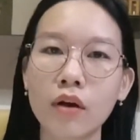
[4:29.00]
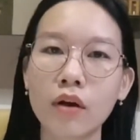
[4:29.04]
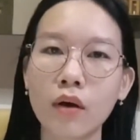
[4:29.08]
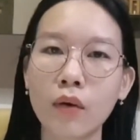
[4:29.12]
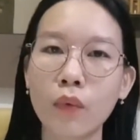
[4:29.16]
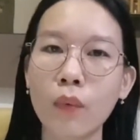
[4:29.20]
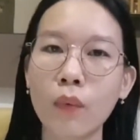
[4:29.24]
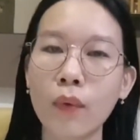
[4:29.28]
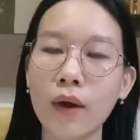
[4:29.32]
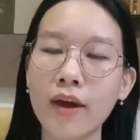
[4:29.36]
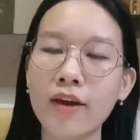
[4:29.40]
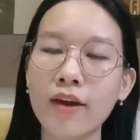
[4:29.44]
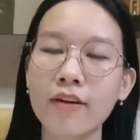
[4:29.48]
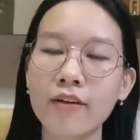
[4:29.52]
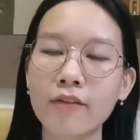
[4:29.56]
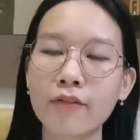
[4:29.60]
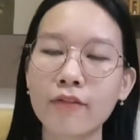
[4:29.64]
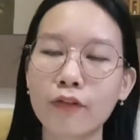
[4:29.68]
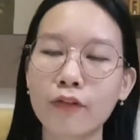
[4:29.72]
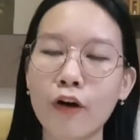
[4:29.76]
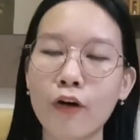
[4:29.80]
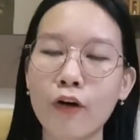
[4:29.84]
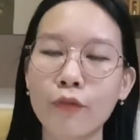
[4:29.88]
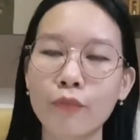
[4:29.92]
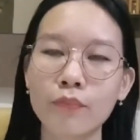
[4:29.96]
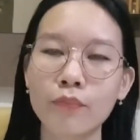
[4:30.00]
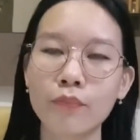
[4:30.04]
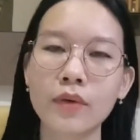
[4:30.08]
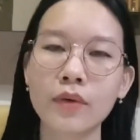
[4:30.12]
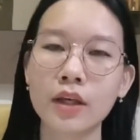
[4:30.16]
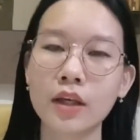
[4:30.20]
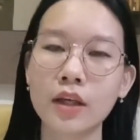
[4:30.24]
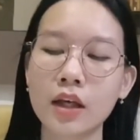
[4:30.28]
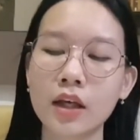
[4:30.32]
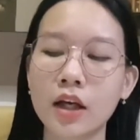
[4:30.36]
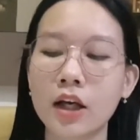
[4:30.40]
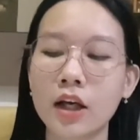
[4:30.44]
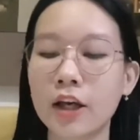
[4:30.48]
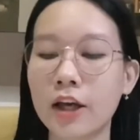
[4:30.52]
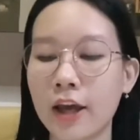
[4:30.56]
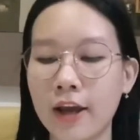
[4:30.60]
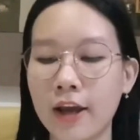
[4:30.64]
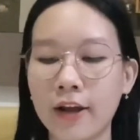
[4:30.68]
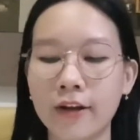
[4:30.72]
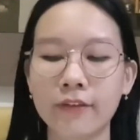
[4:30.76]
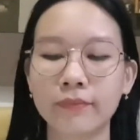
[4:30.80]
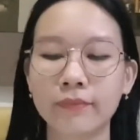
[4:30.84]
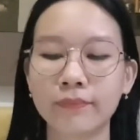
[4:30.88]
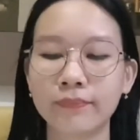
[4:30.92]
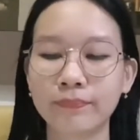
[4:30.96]
away from me
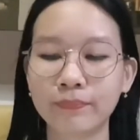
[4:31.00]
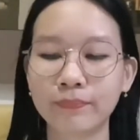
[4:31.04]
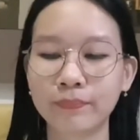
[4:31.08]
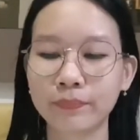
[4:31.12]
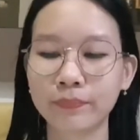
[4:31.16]
again.